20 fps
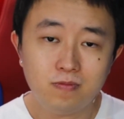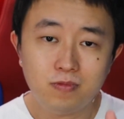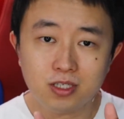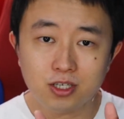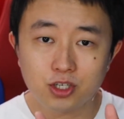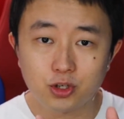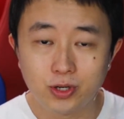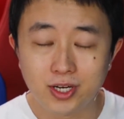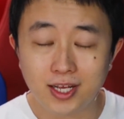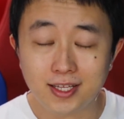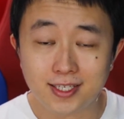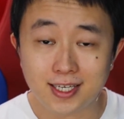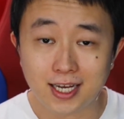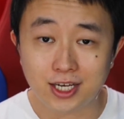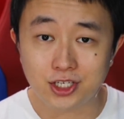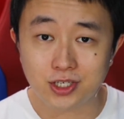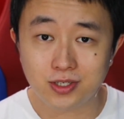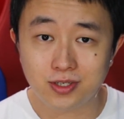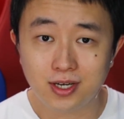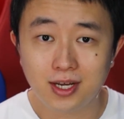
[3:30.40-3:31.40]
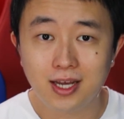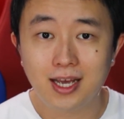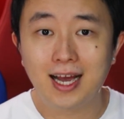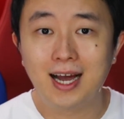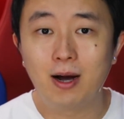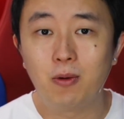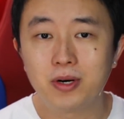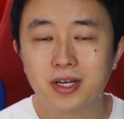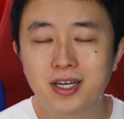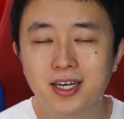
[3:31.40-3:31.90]
So in that session, I
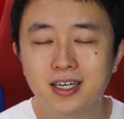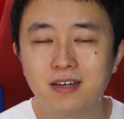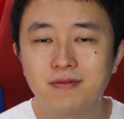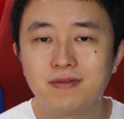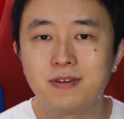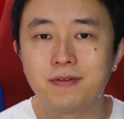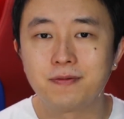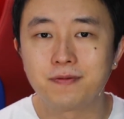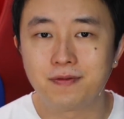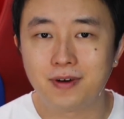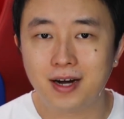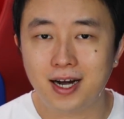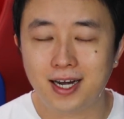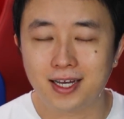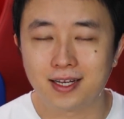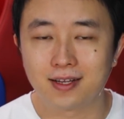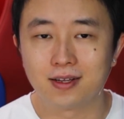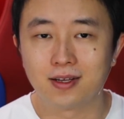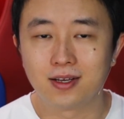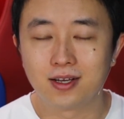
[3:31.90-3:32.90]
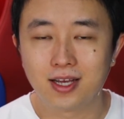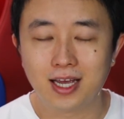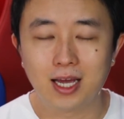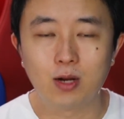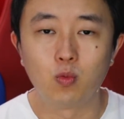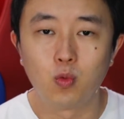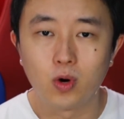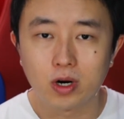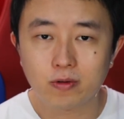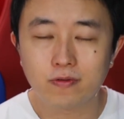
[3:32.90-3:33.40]
want to kind of define
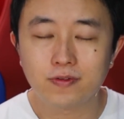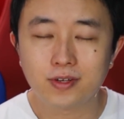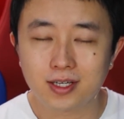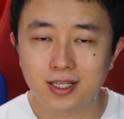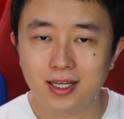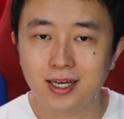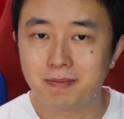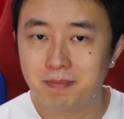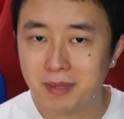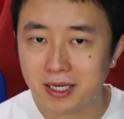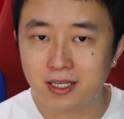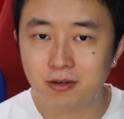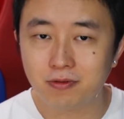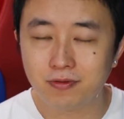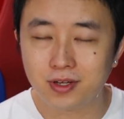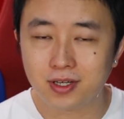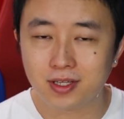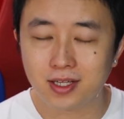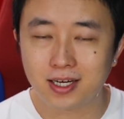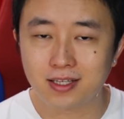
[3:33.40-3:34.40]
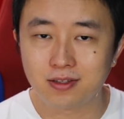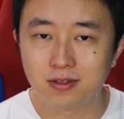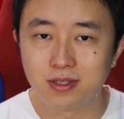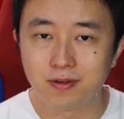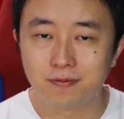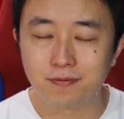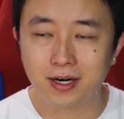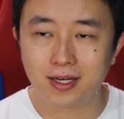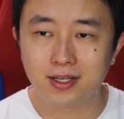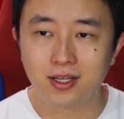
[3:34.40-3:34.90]
and work with the client, partner with the client to
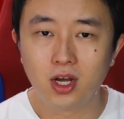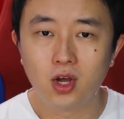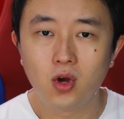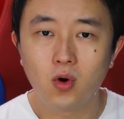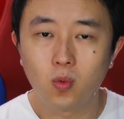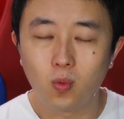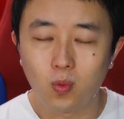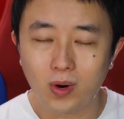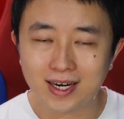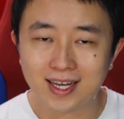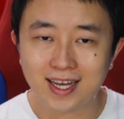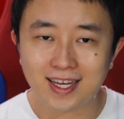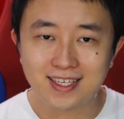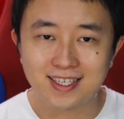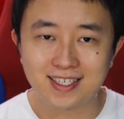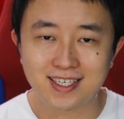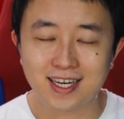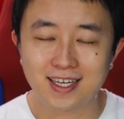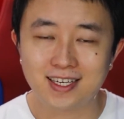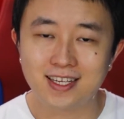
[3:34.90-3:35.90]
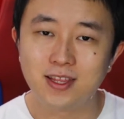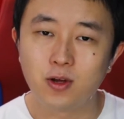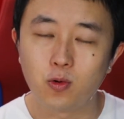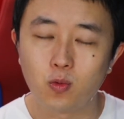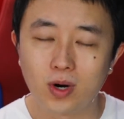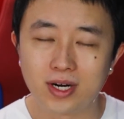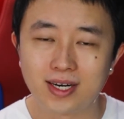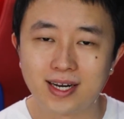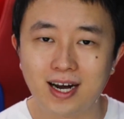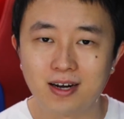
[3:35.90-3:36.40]
define what exactly they
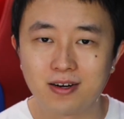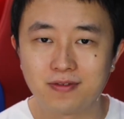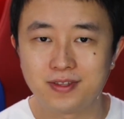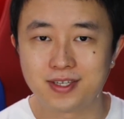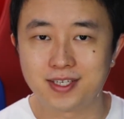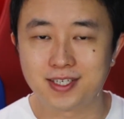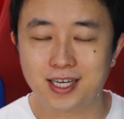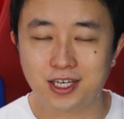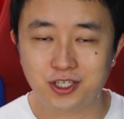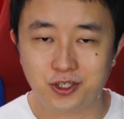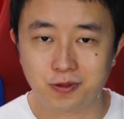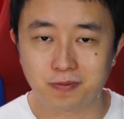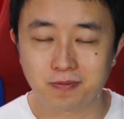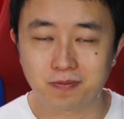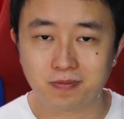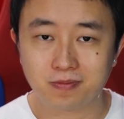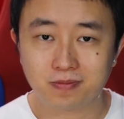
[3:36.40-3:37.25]
want out of the session.